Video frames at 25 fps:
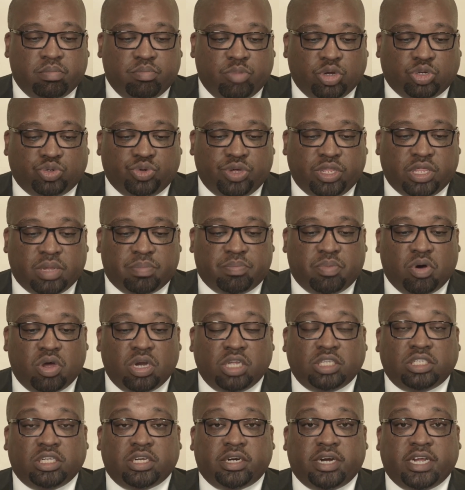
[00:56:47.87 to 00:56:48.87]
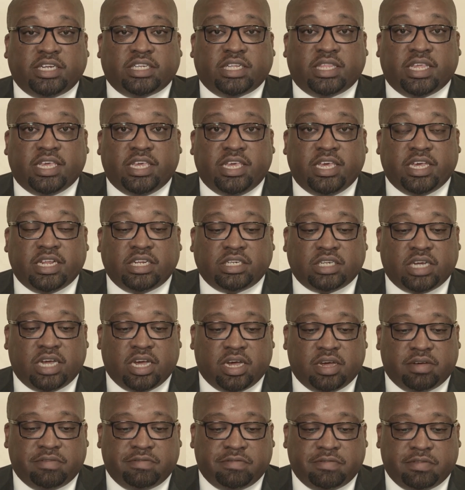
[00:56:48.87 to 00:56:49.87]
between the policy rate and the yield
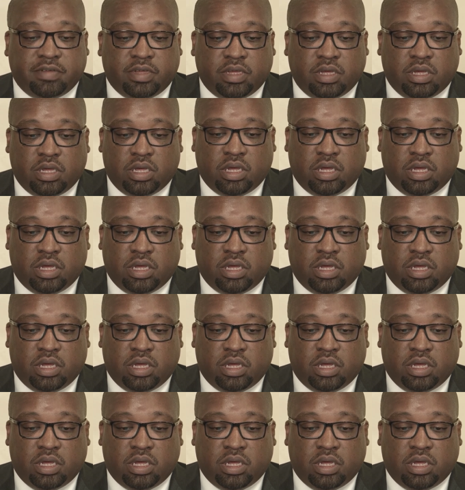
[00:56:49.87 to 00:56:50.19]
curve,